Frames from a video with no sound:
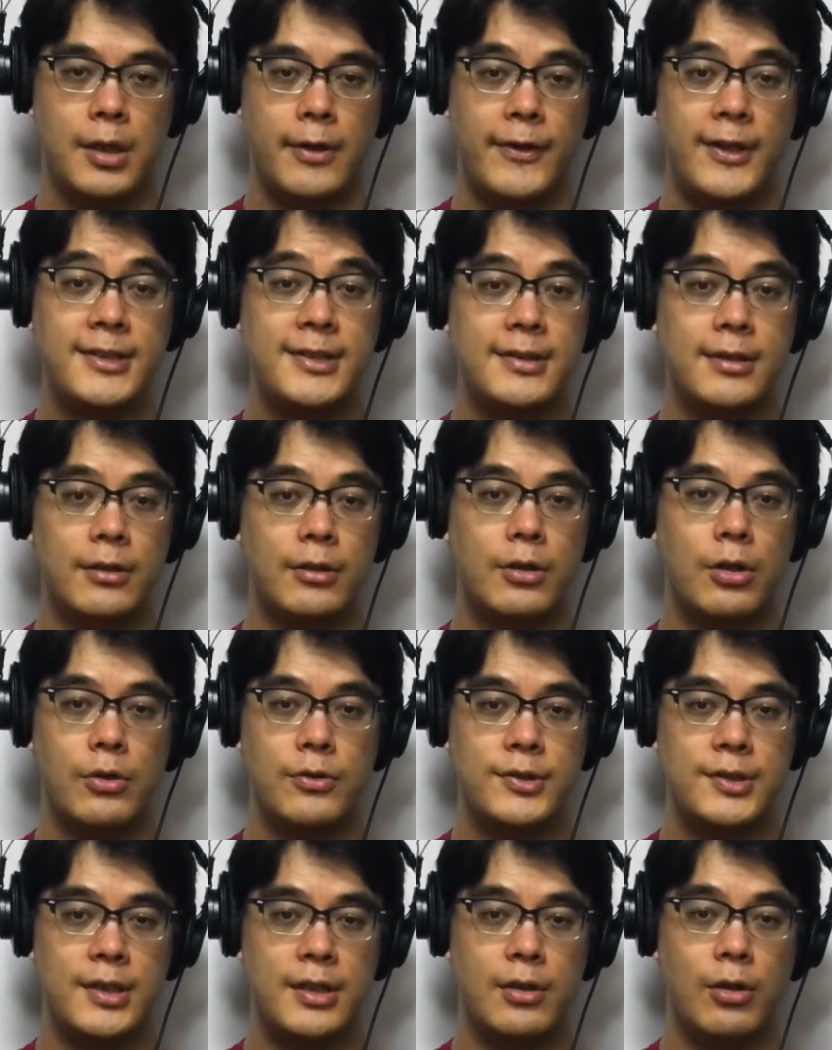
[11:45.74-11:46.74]
This is a
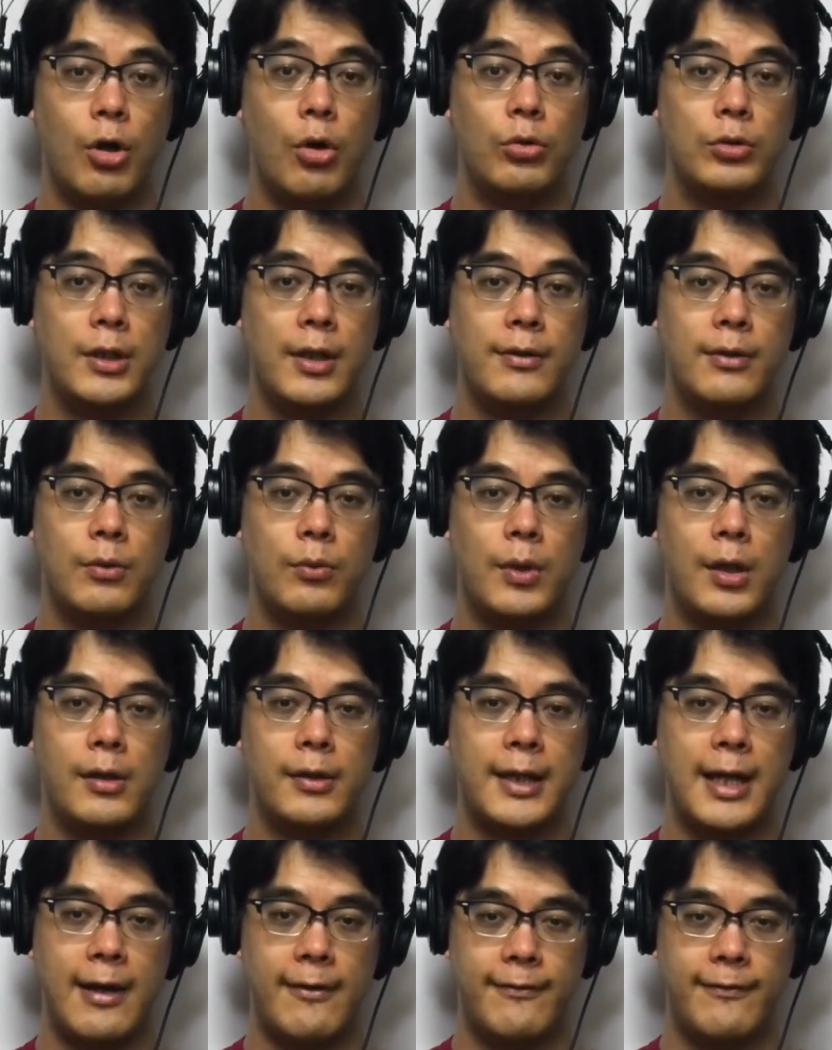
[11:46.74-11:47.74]
cozy, hole-in-the-wall
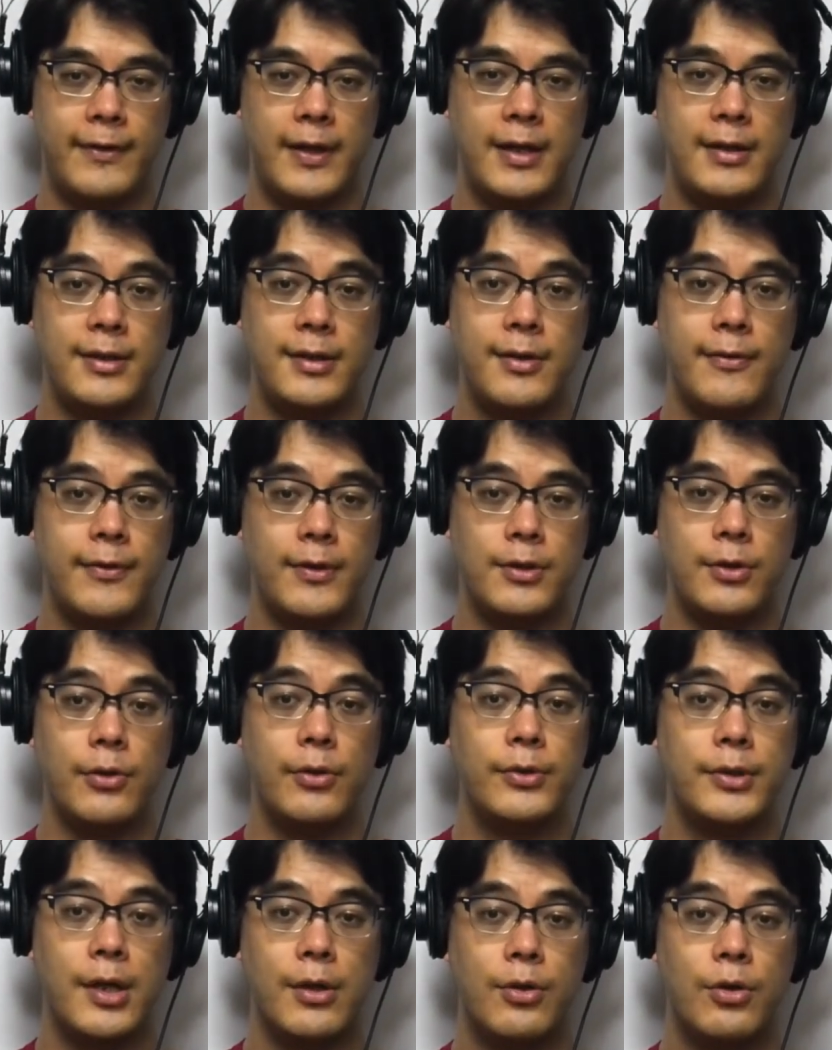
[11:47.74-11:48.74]
cafe near the
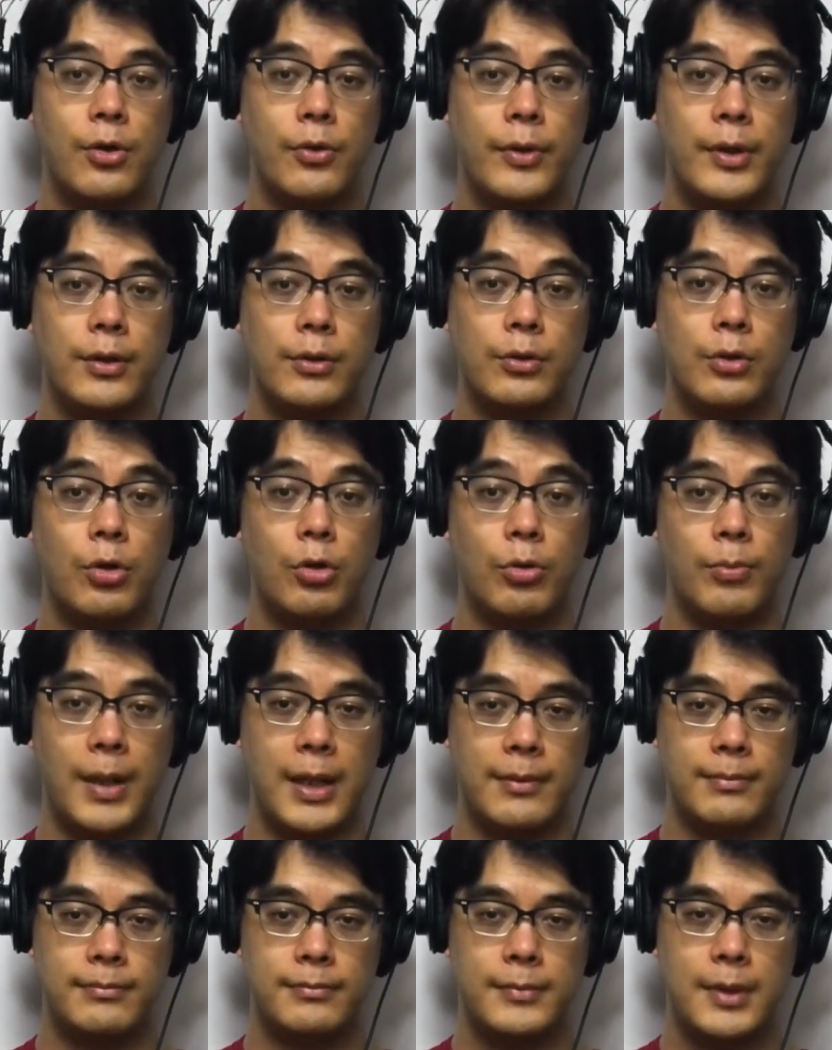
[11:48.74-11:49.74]
Yoyogi-Koen
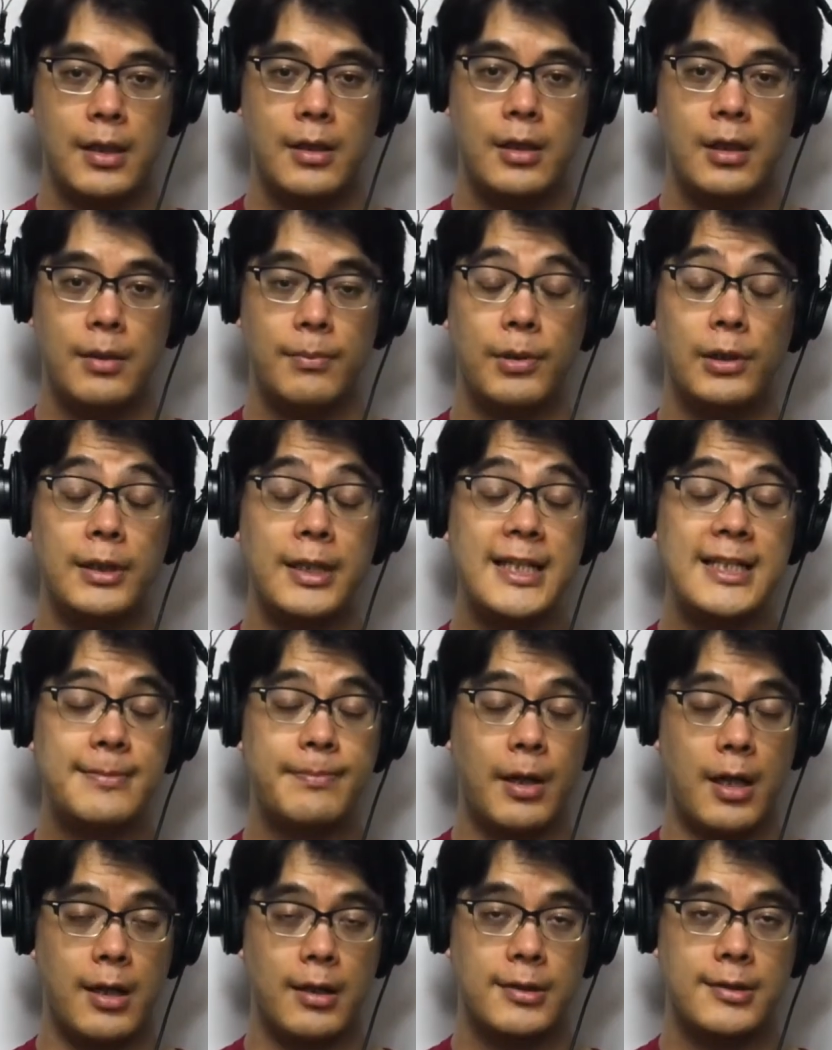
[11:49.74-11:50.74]
Koban, police
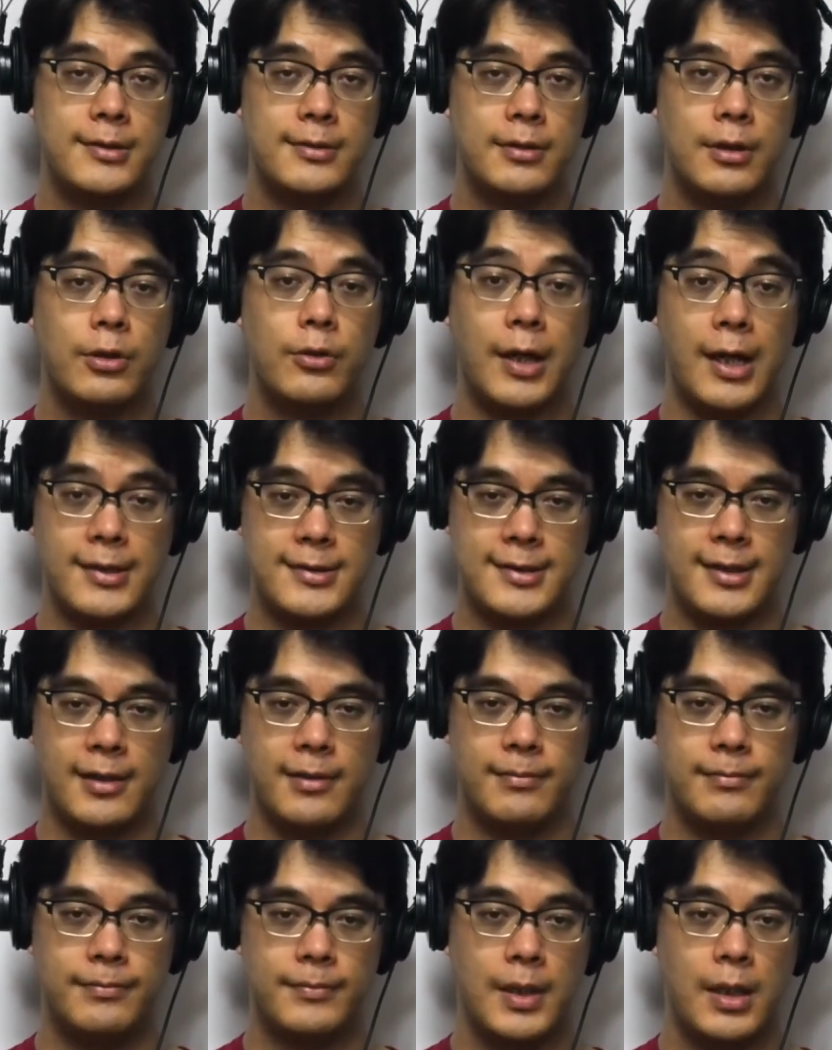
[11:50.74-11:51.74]
box, crossing.
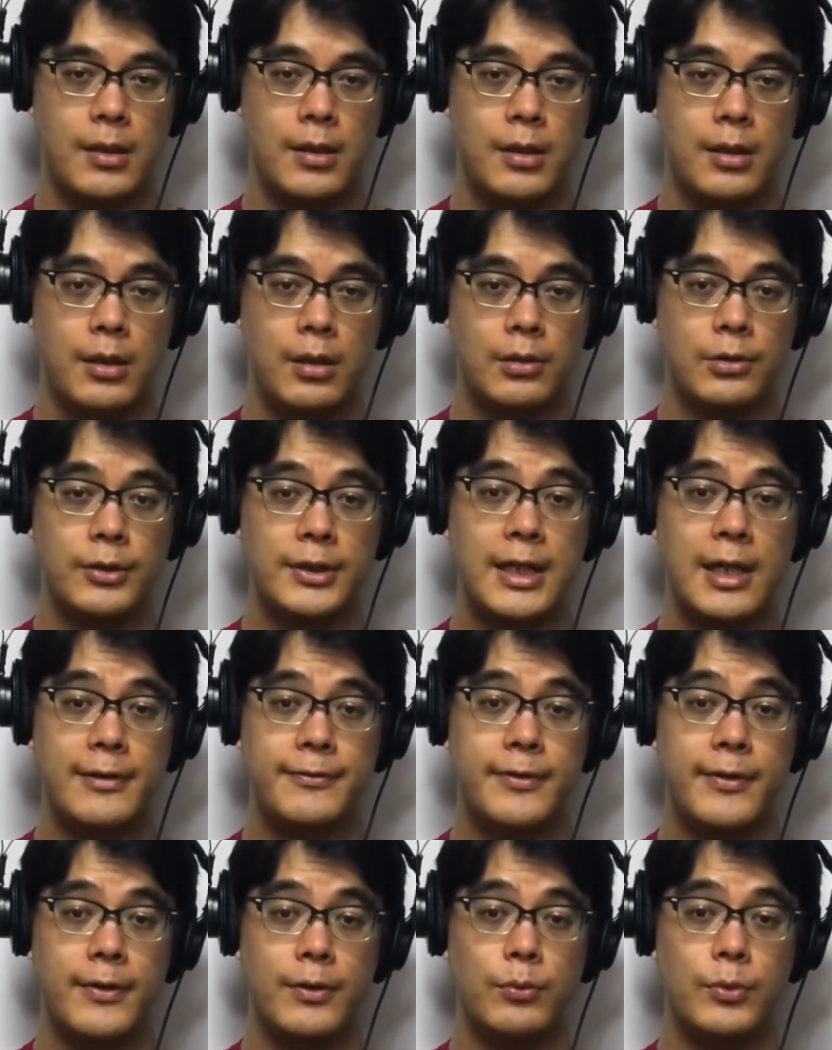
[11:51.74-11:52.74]
Look out
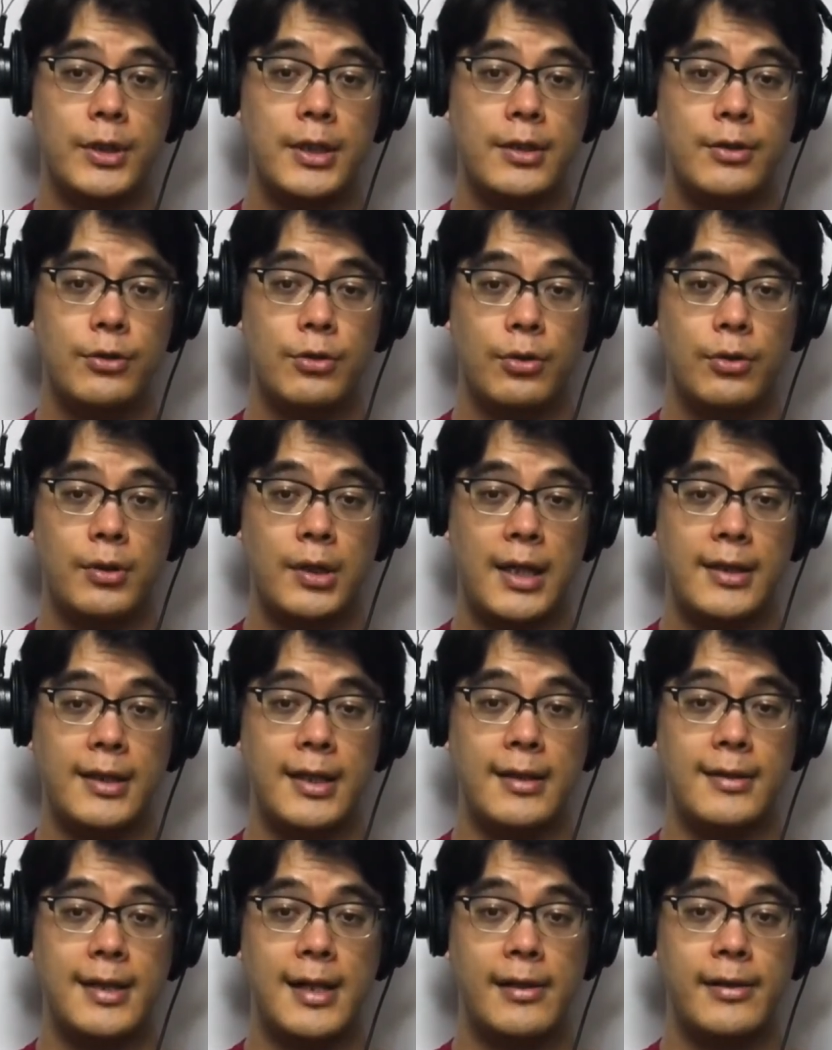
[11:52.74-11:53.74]
for the wooden door and
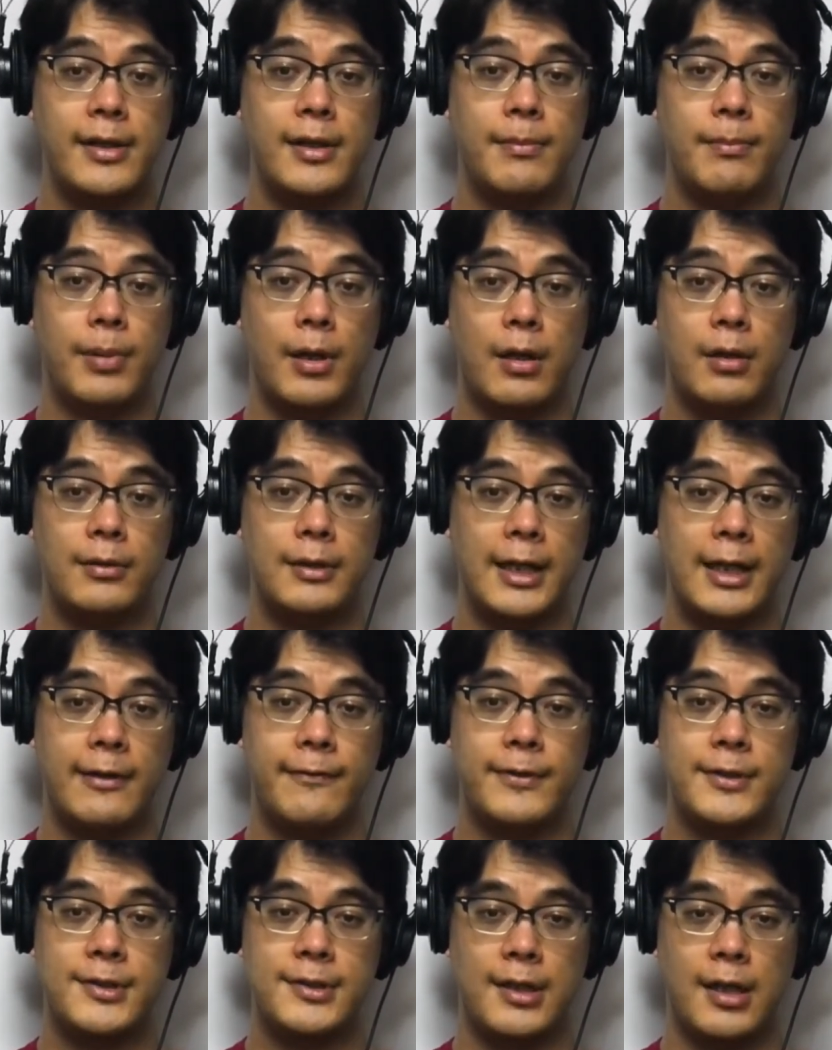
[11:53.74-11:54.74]
the Italian bar-like
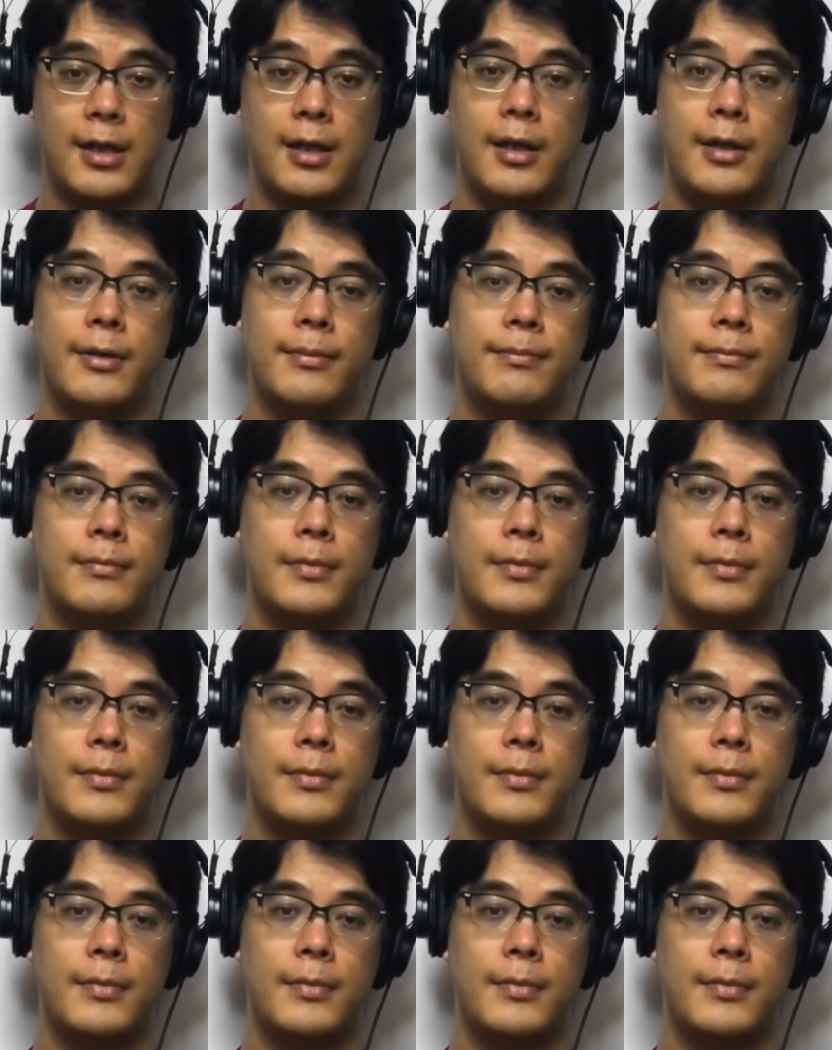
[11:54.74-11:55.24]
facade.